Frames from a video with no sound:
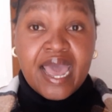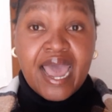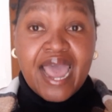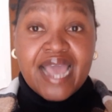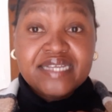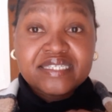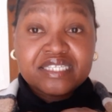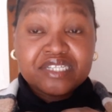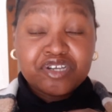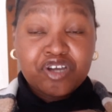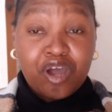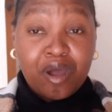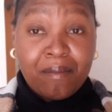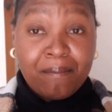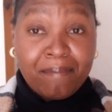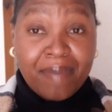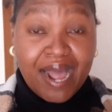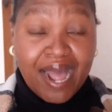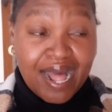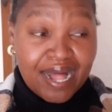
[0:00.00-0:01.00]
I still
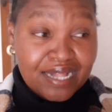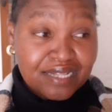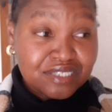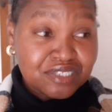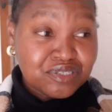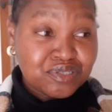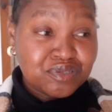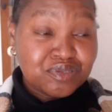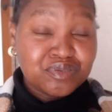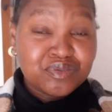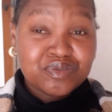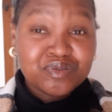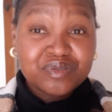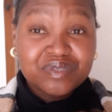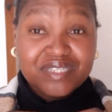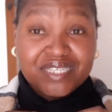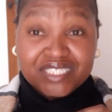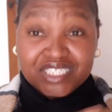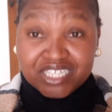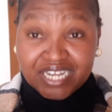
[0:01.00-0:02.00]
compiled to
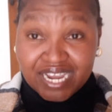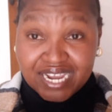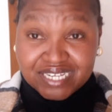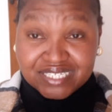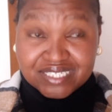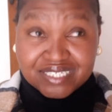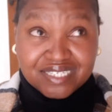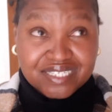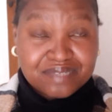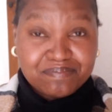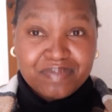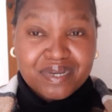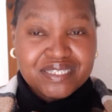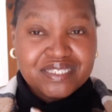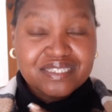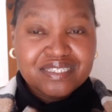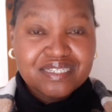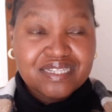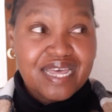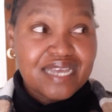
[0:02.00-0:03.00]
the changes,
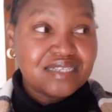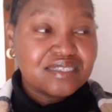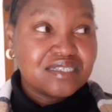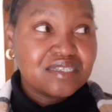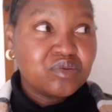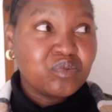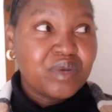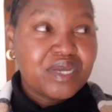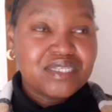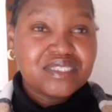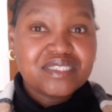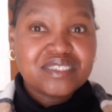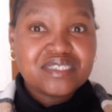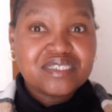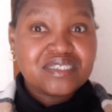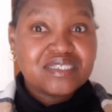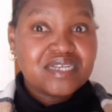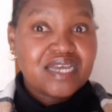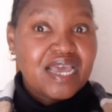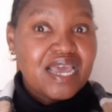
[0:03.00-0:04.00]
but still I still
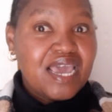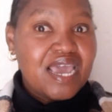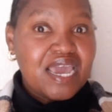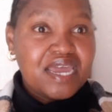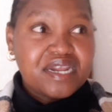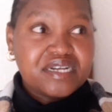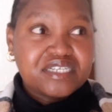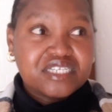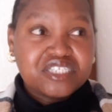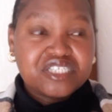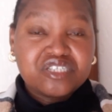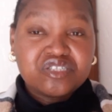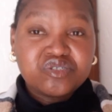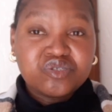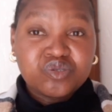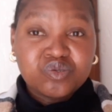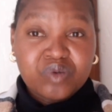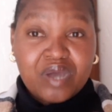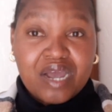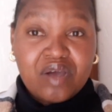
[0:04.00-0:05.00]
waited an additional
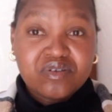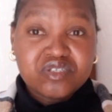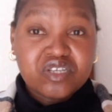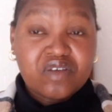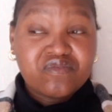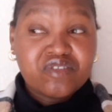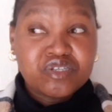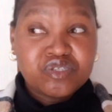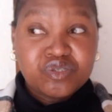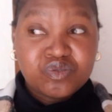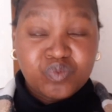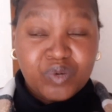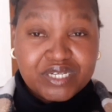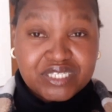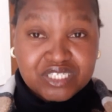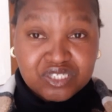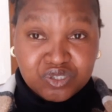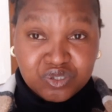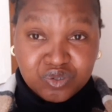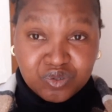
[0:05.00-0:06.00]
2 hours. After
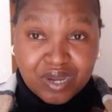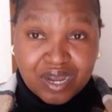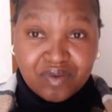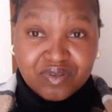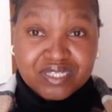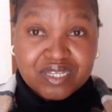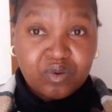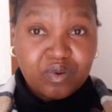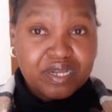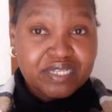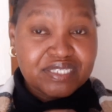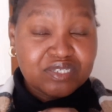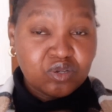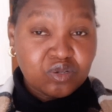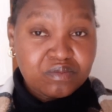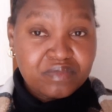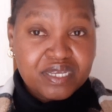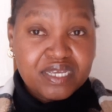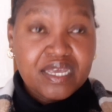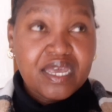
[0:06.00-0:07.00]
waiting 2 hours, they
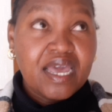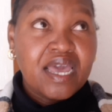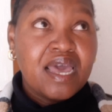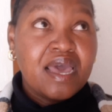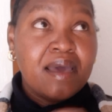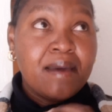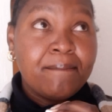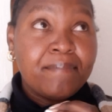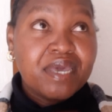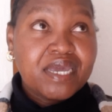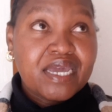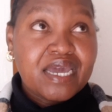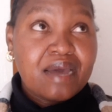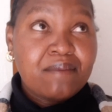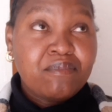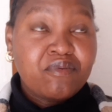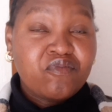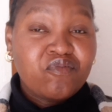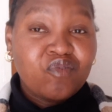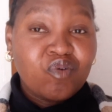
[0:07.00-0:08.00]
told me pick
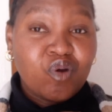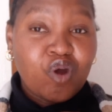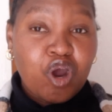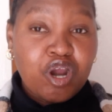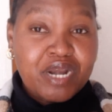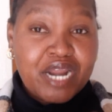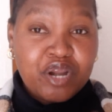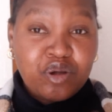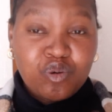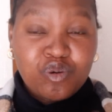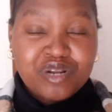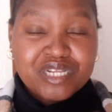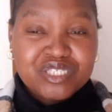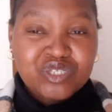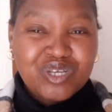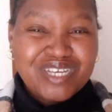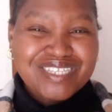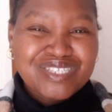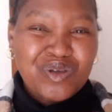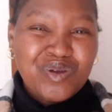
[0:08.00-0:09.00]
up for online orders
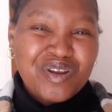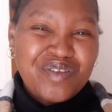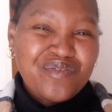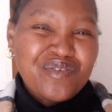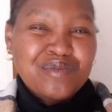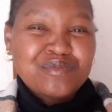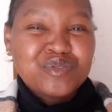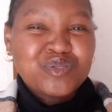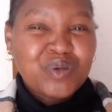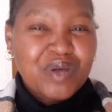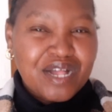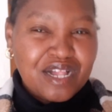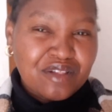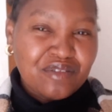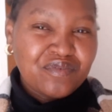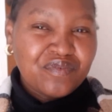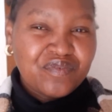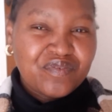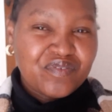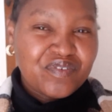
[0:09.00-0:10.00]
is only from
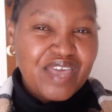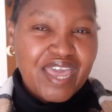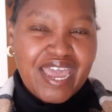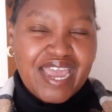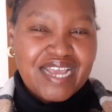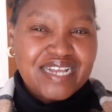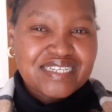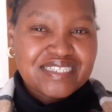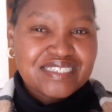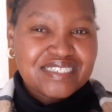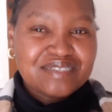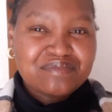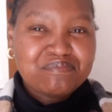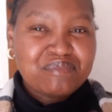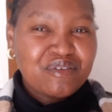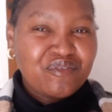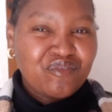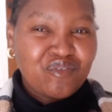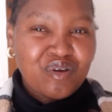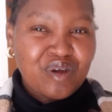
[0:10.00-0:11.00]
12, and
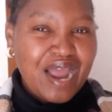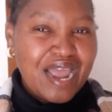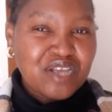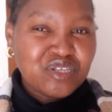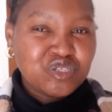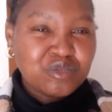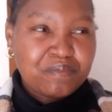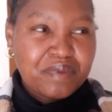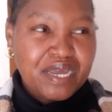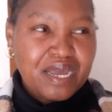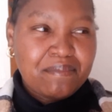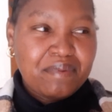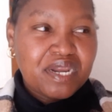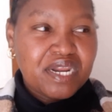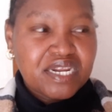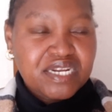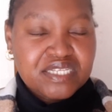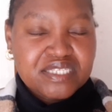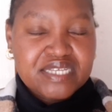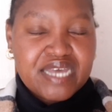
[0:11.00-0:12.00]
before I used to pick up at
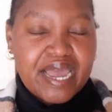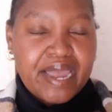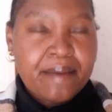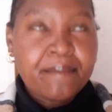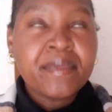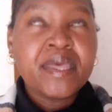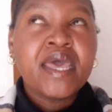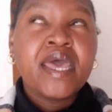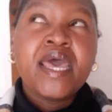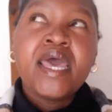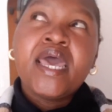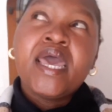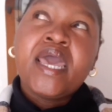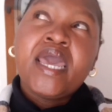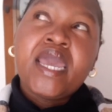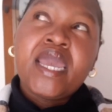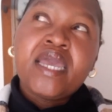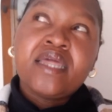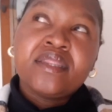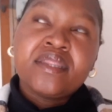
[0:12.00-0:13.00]
any time,
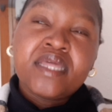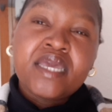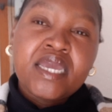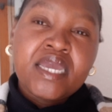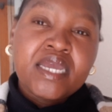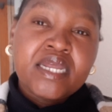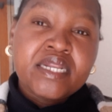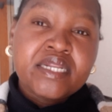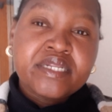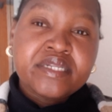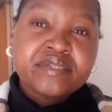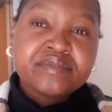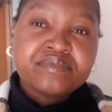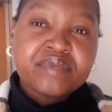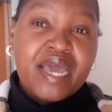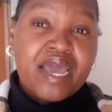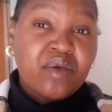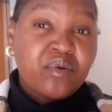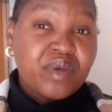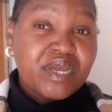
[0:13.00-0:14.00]
and then
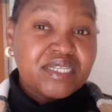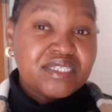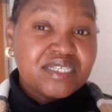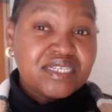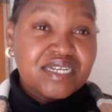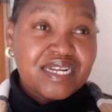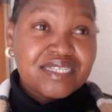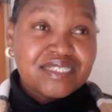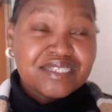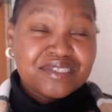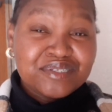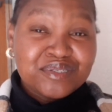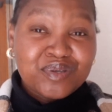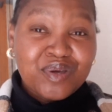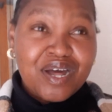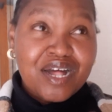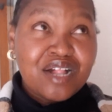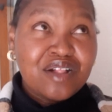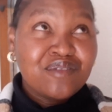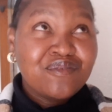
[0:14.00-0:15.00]
I waited until
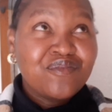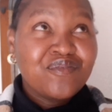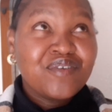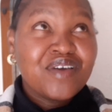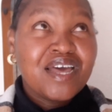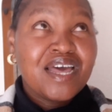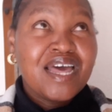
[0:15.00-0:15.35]
12.